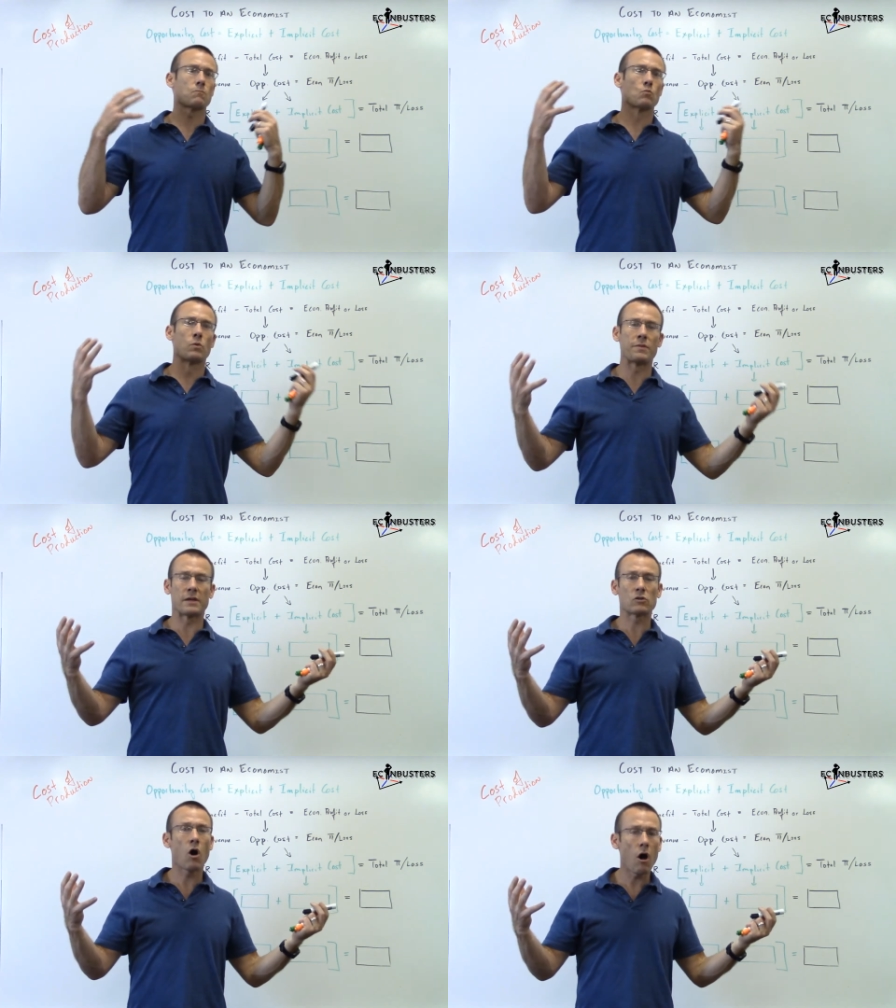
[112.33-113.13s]
when
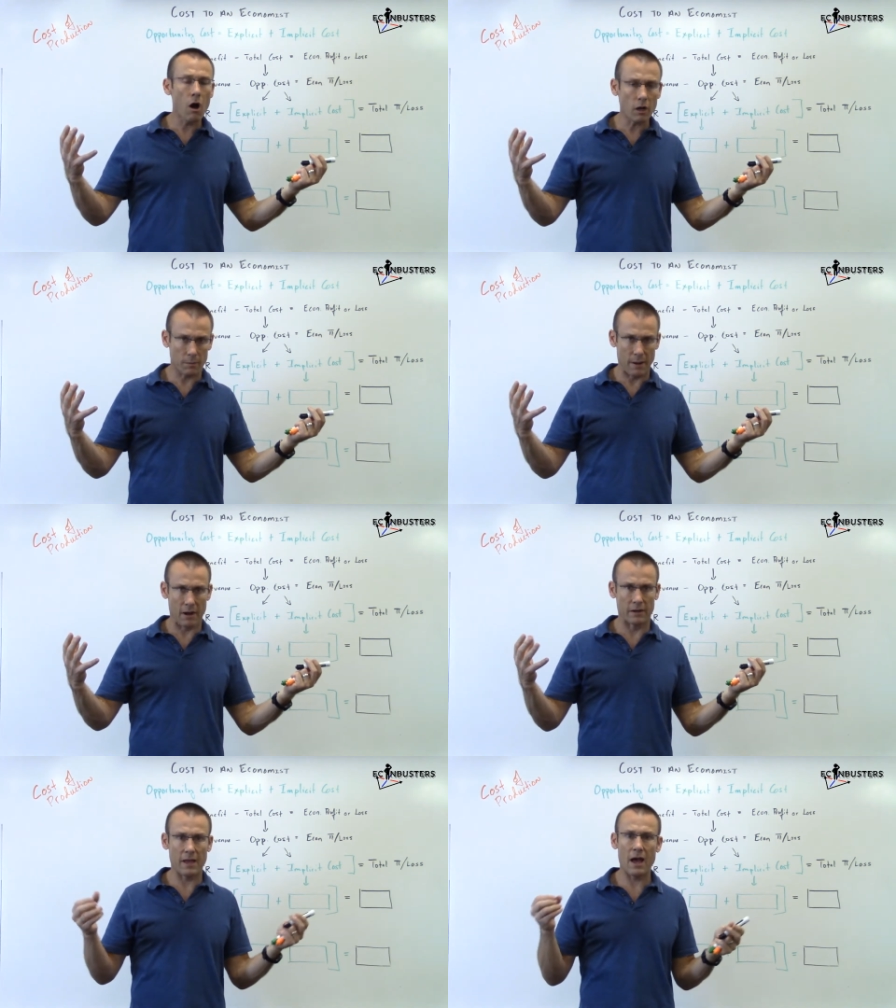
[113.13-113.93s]
they talk
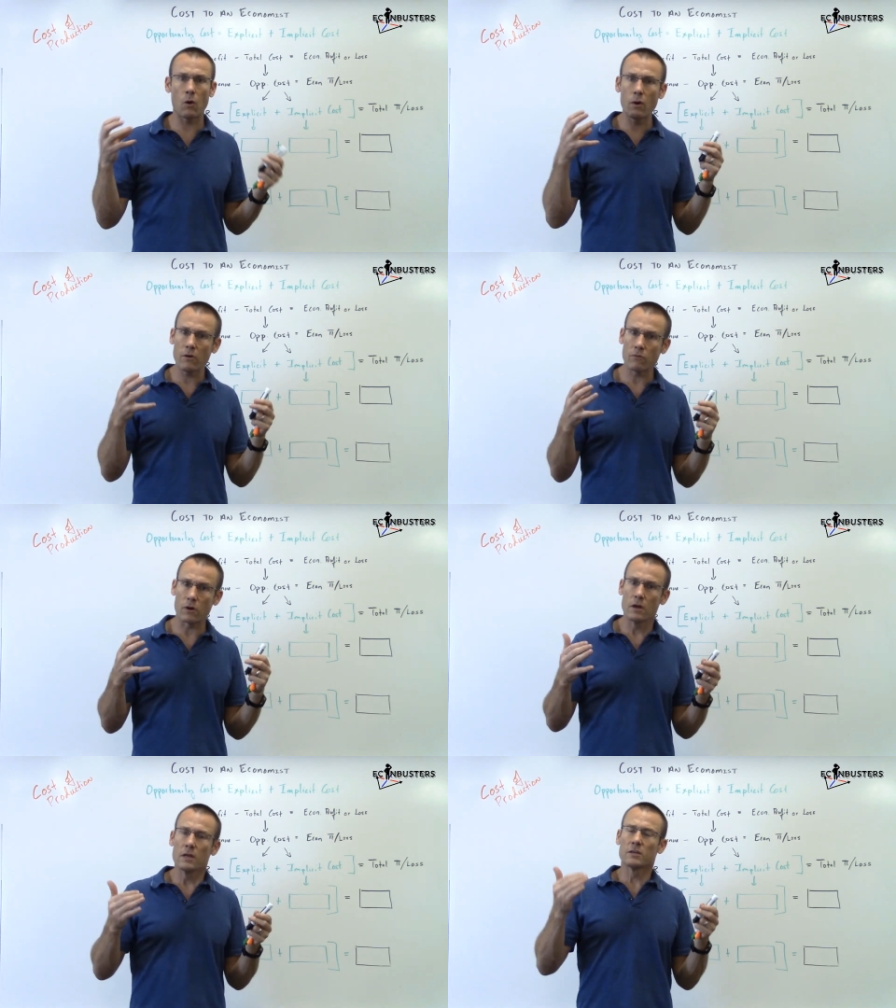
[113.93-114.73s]
about it.
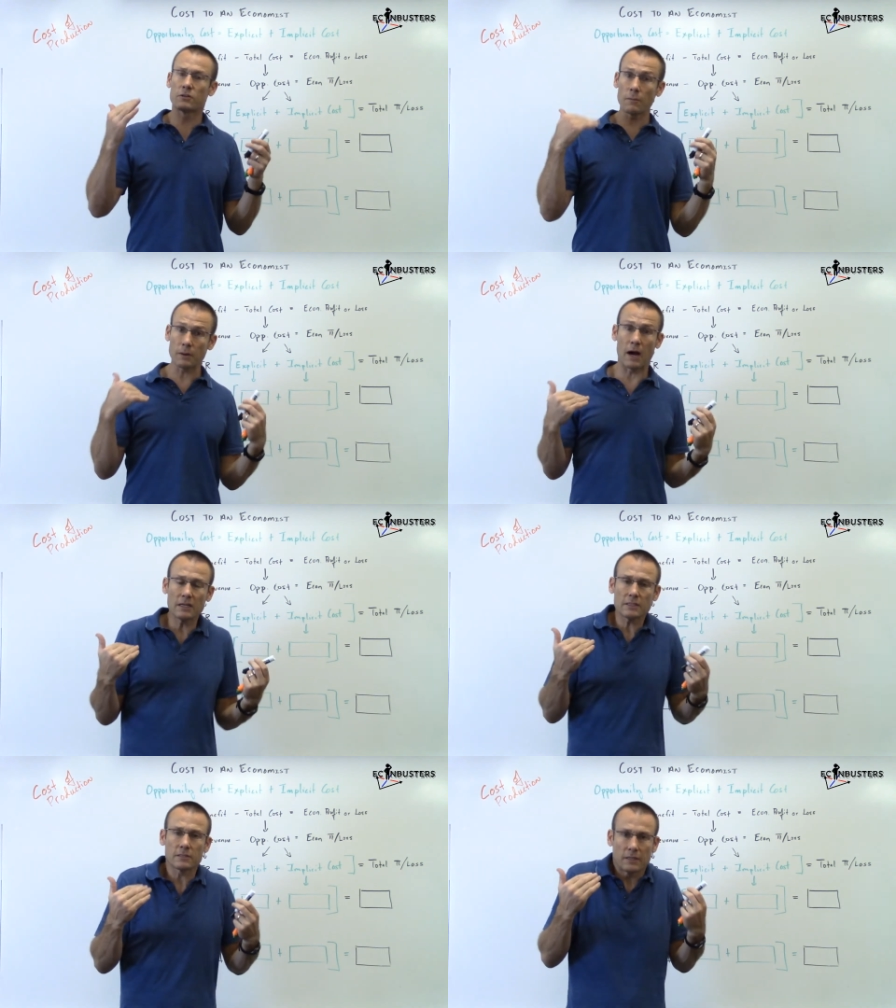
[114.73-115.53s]
However,
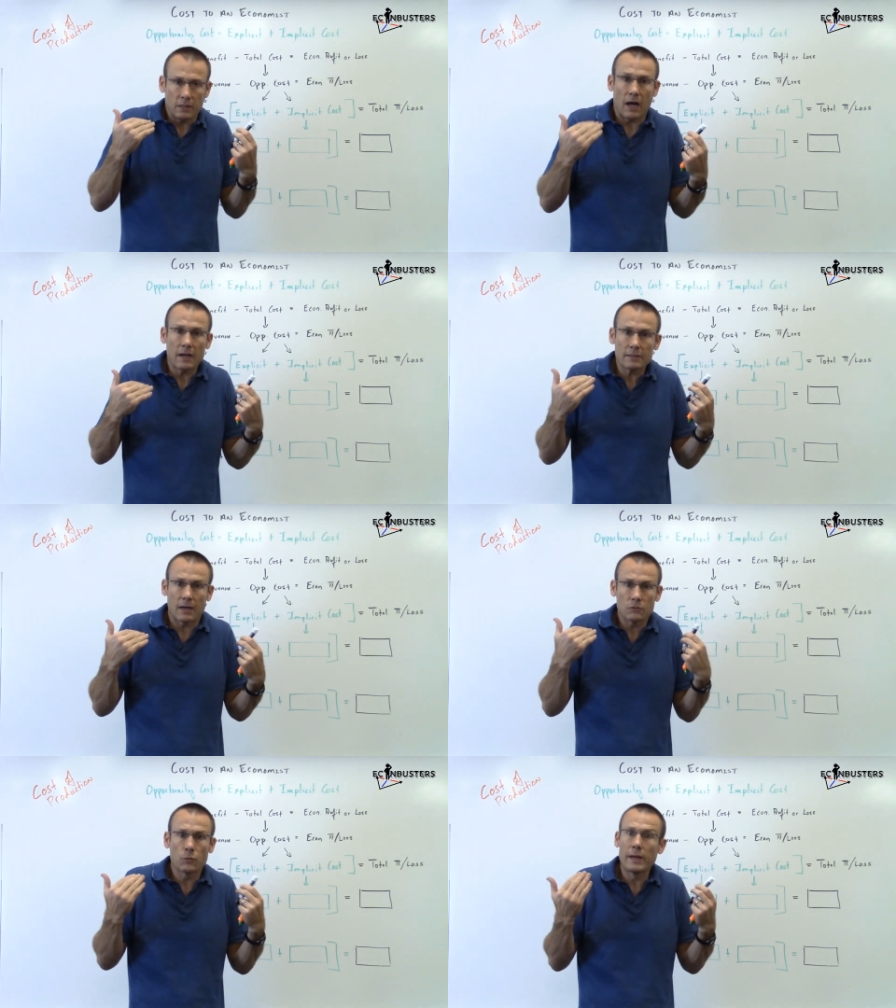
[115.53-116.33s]
subconsciously, a lot of
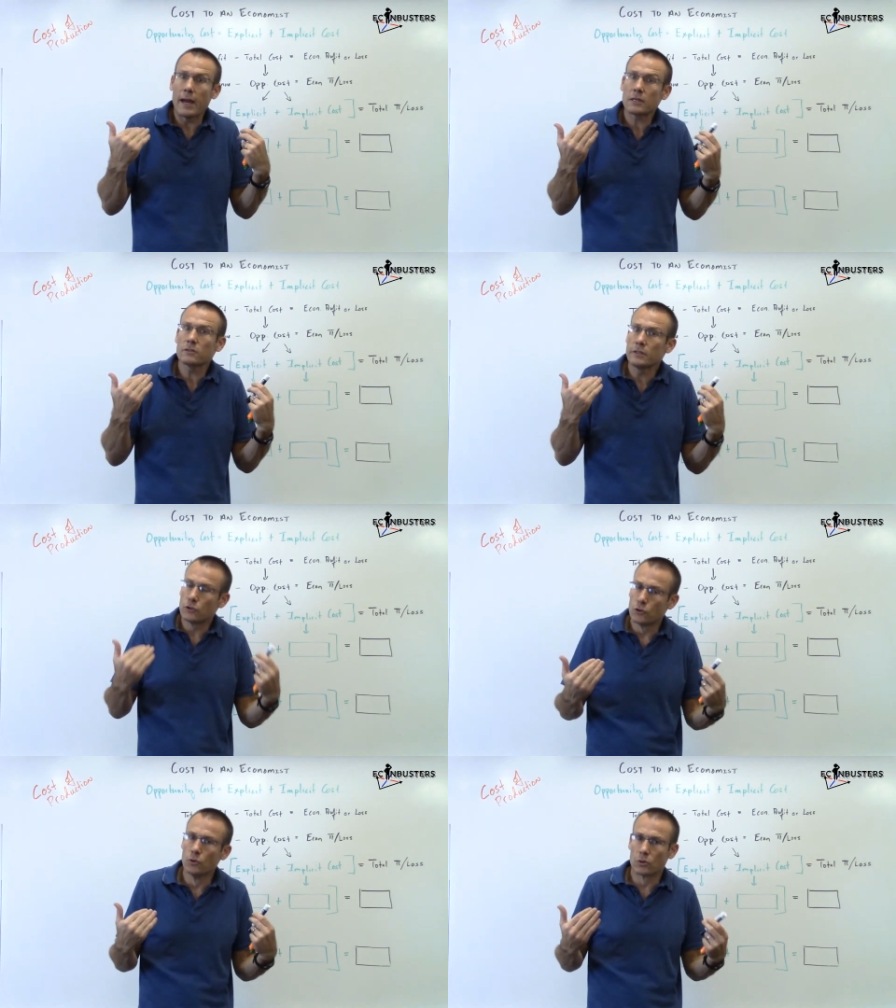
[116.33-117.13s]
times we actually
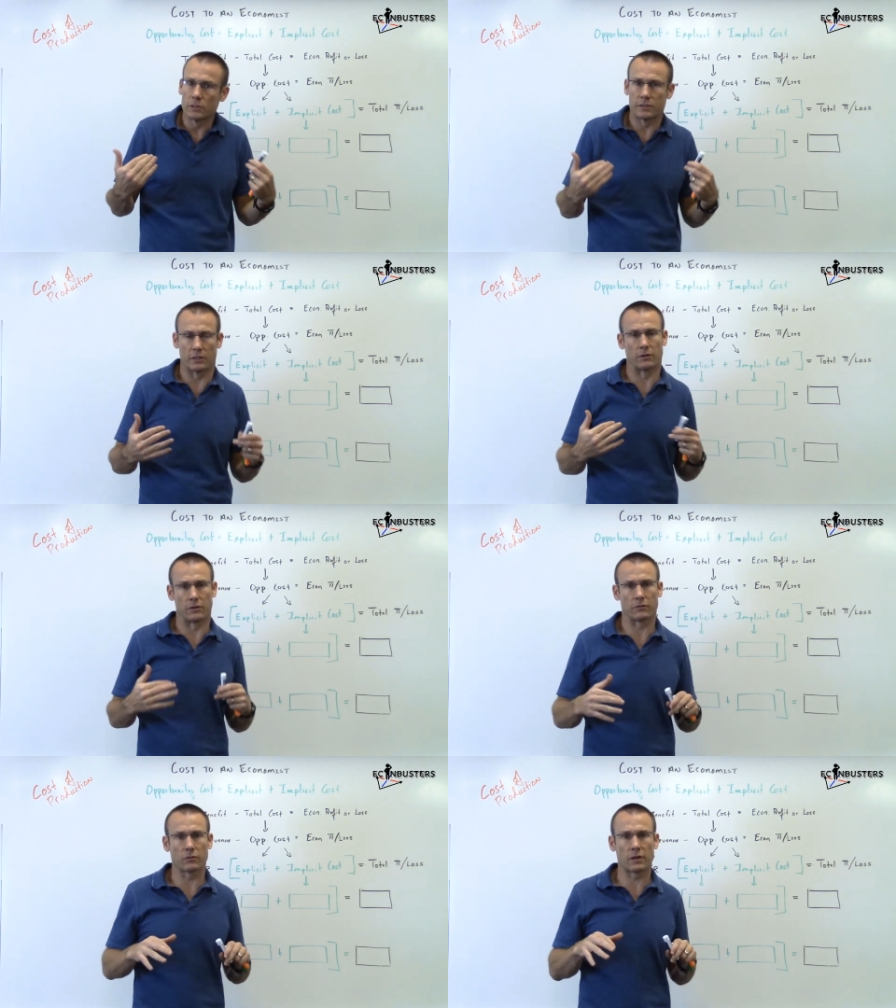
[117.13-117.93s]
do consider
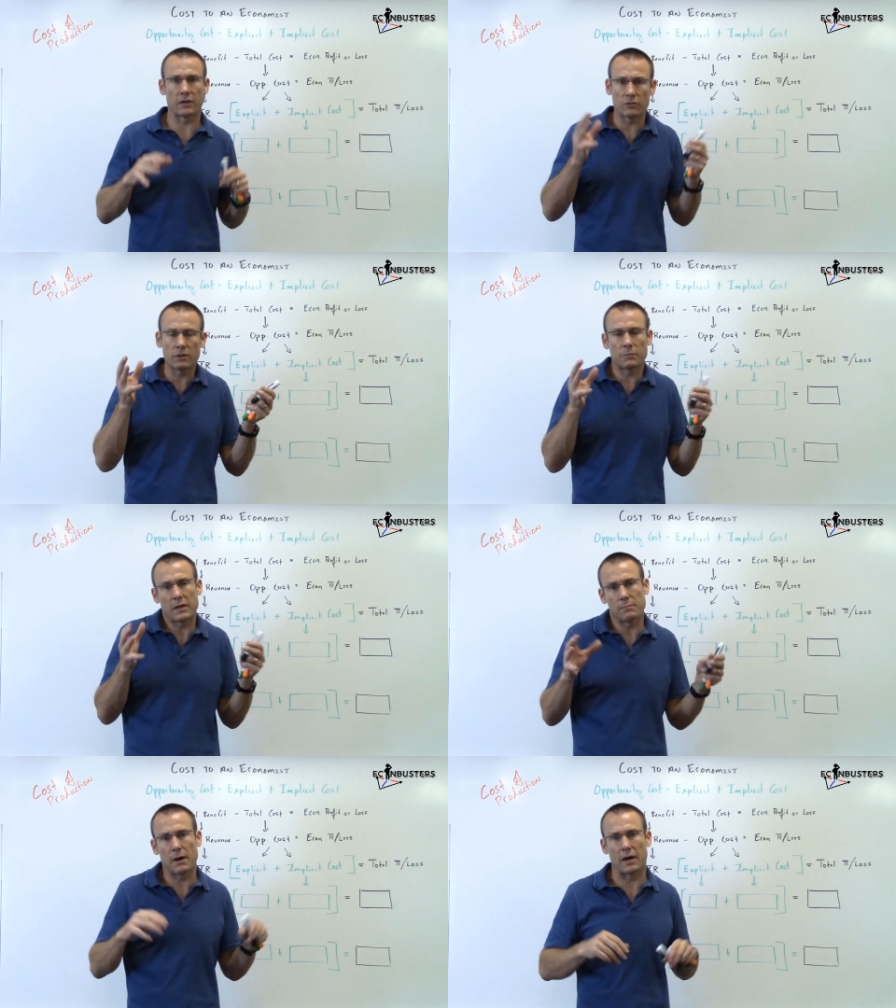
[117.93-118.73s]
this, okay? So keep
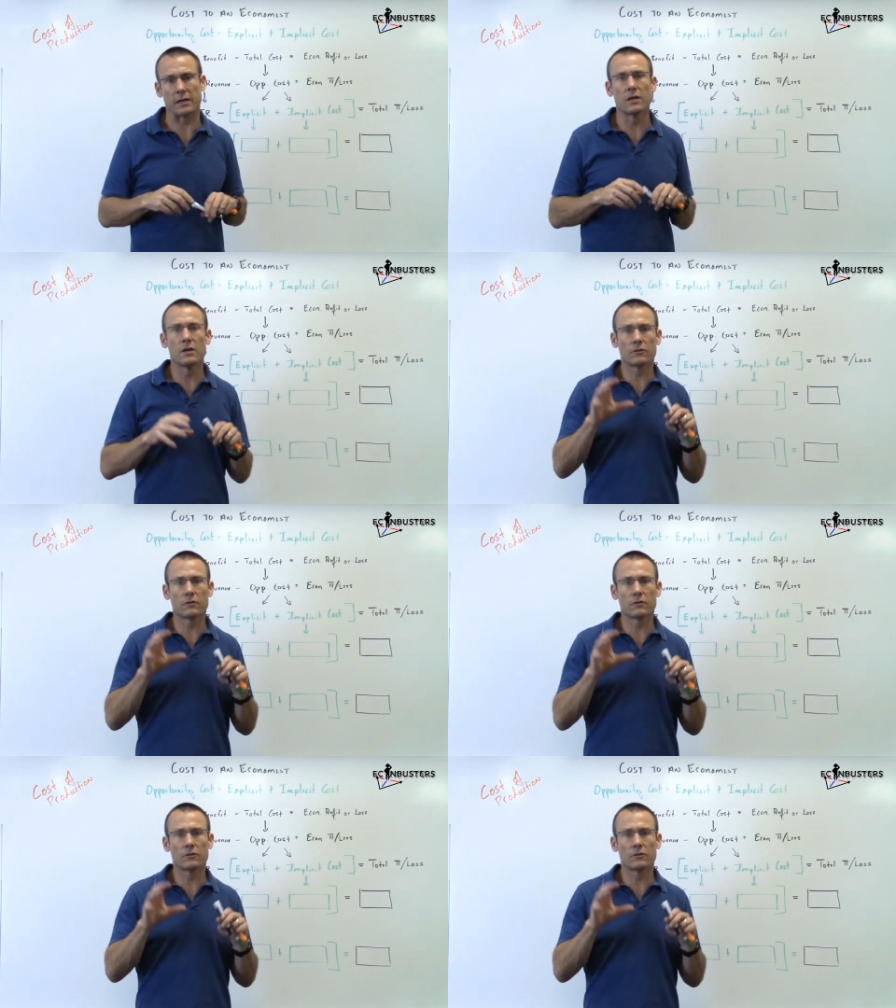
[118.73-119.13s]
that in mind.